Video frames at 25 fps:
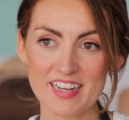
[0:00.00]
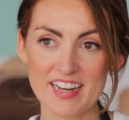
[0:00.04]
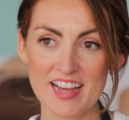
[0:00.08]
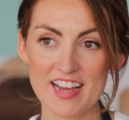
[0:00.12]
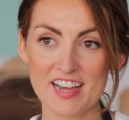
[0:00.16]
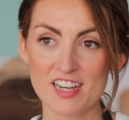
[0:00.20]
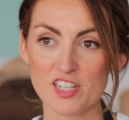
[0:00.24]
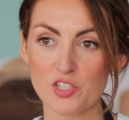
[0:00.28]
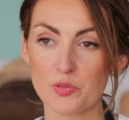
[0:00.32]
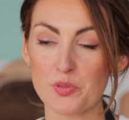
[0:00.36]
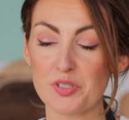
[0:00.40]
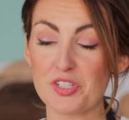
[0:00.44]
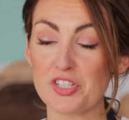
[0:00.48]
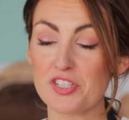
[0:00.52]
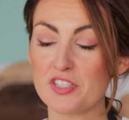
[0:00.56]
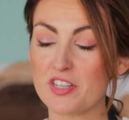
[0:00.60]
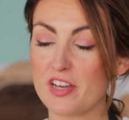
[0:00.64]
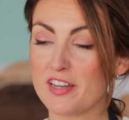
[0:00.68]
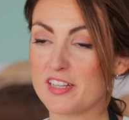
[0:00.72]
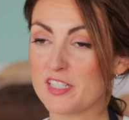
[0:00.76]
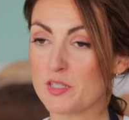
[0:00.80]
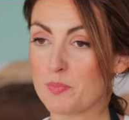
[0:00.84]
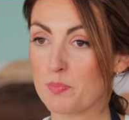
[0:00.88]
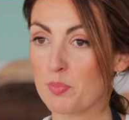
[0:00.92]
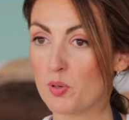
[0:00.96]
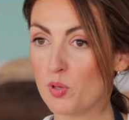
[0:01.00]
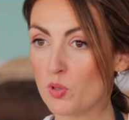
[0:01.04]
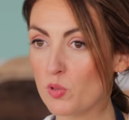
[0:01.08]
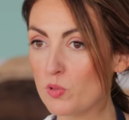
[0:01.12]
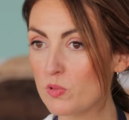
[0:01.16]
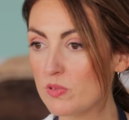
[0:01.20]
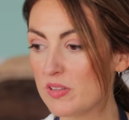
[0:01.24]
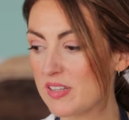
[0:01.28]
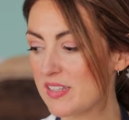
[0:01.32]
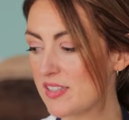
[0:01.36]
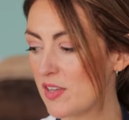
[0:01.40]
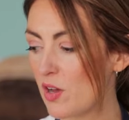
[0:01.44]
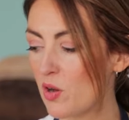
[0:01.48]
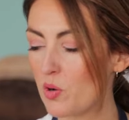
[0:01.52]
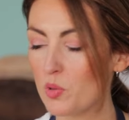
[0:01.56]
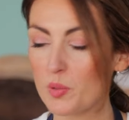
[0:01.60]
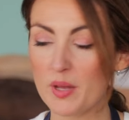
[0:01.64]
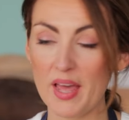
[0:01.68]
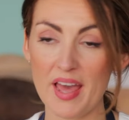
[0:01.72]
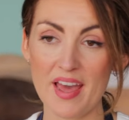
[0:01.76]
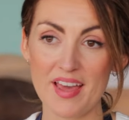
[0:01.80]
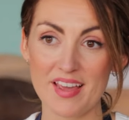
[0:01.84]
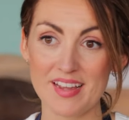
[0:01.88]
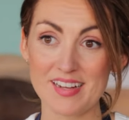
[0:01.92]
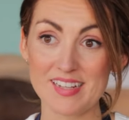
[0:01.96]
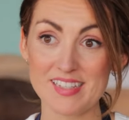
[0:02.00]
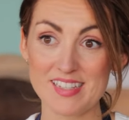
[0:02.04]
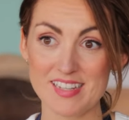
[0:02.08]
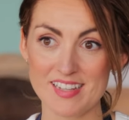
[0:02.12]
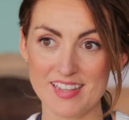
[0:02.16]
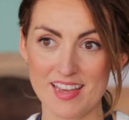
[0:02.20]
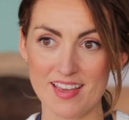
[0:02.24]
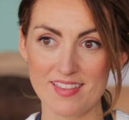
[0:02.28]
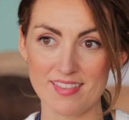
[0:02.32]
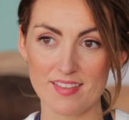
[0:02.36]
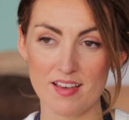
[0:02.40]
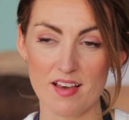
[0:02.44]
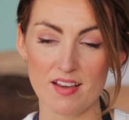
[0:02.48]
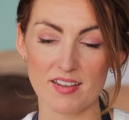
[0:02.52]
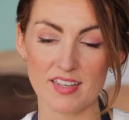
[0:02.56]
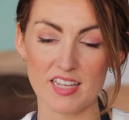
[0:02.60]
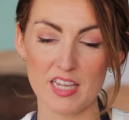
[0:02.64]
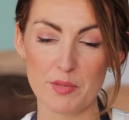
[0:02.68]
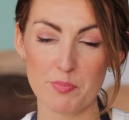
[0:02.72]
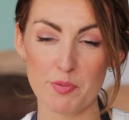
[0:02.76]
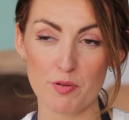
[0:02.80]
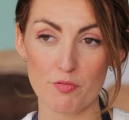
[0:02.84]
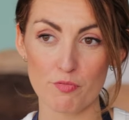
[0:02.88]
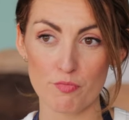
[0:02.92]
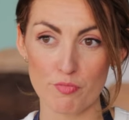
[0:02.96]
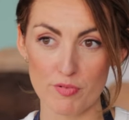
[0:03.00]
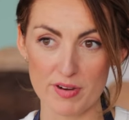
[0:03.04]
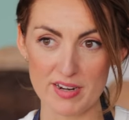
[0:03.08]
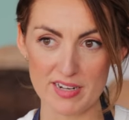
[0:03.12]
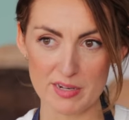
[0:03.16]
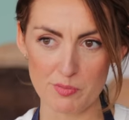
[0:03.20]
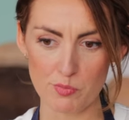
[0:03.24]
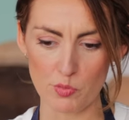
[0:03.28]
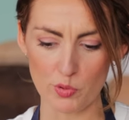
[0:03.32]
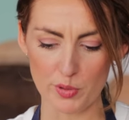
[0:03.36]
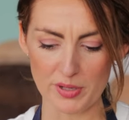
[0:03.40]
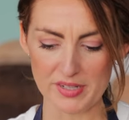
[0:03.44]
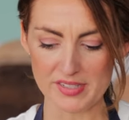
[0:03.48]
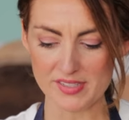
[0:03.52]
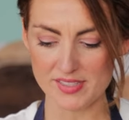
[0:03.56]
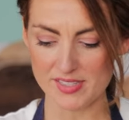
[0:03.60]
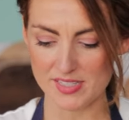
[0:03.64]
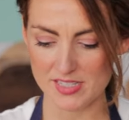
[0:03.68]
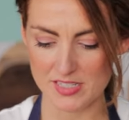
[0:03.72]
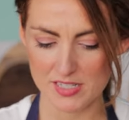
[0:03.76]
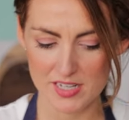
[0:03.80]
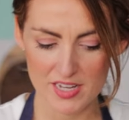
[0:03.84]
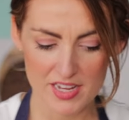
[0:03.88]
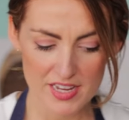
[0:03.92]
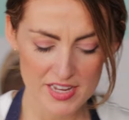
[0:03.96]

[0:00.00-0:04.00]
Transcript: ganache, which is going to pull this whole cake together and keep it really moist.